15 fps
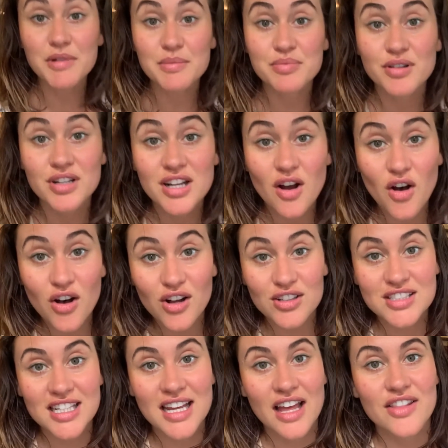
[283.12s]
to put it all
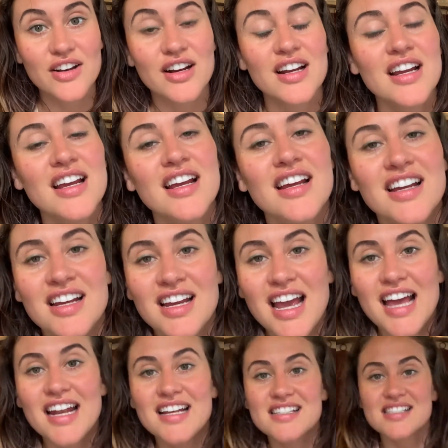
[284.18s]
together.
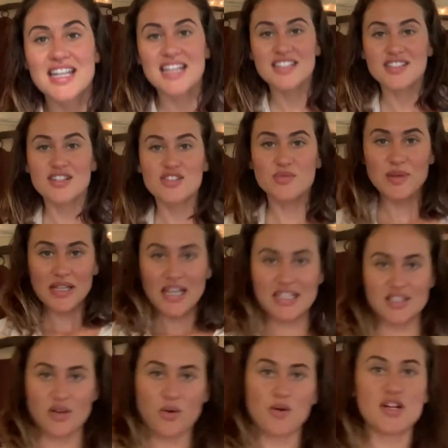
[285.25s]
And as dancers, we like
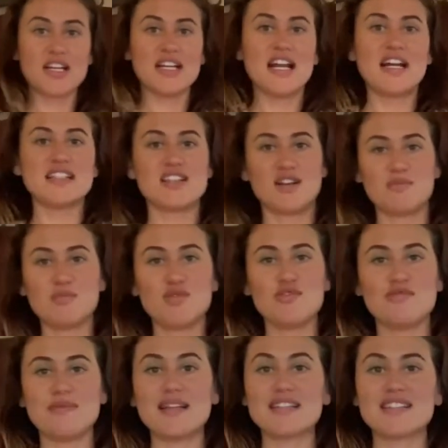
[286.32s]
to organize our
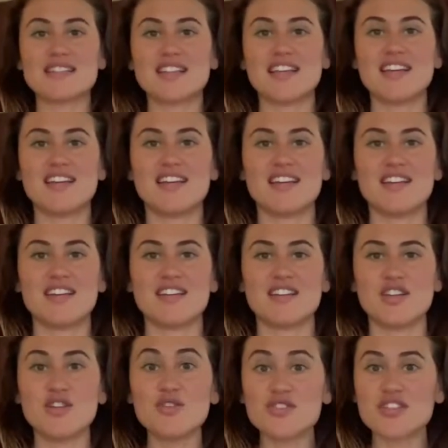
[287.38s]
movements,
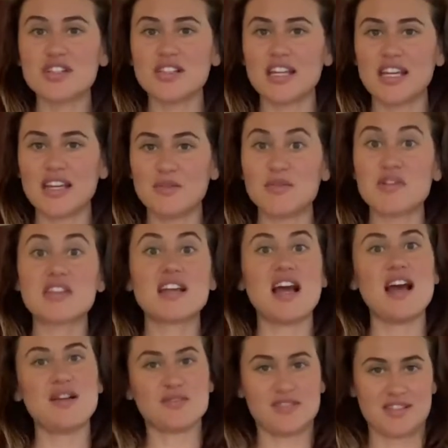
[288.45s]
usually with
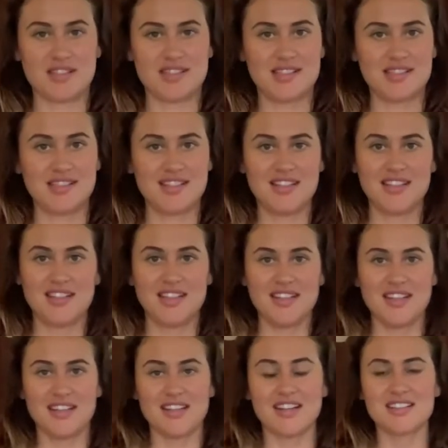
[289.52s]
counts,
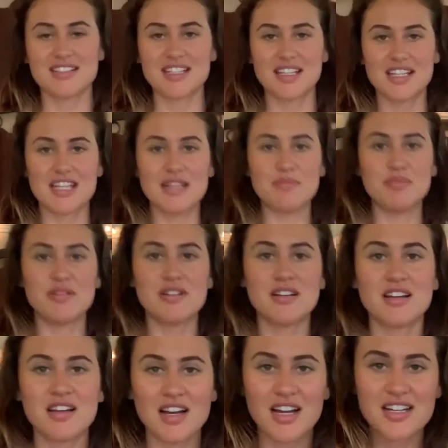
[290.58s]
to keep
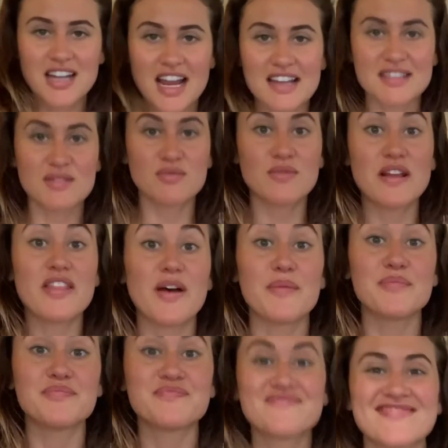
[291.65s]
a nice
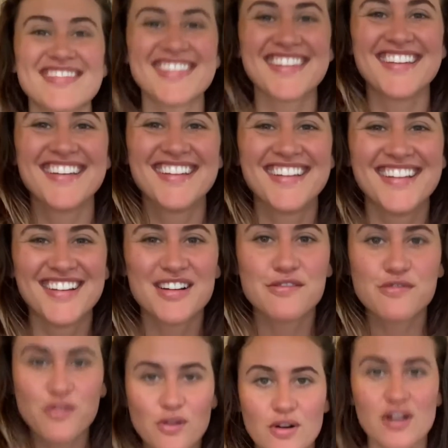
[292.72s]
rhythm
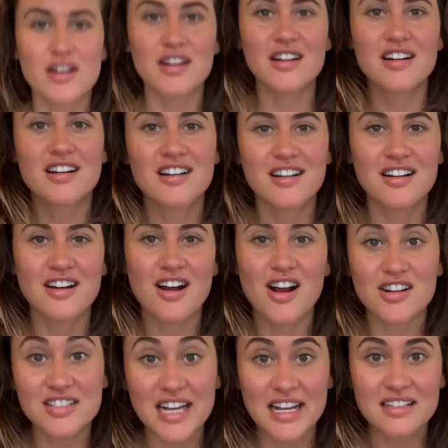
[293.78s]
for our
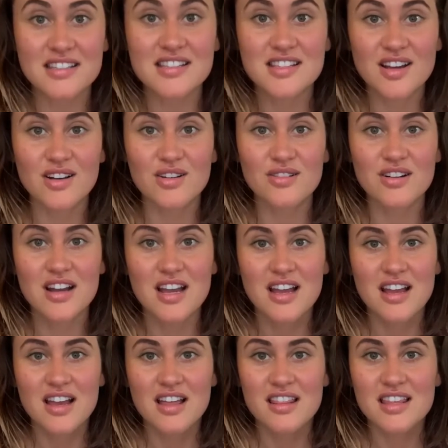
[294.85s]
dance. So
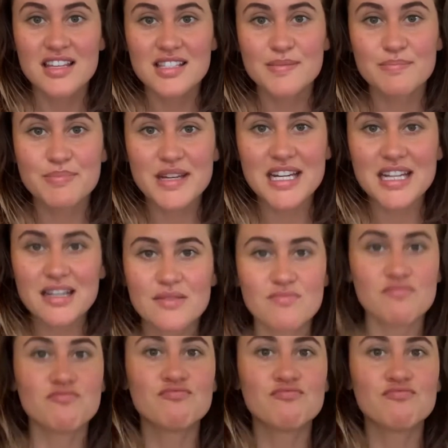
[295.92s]
this beat,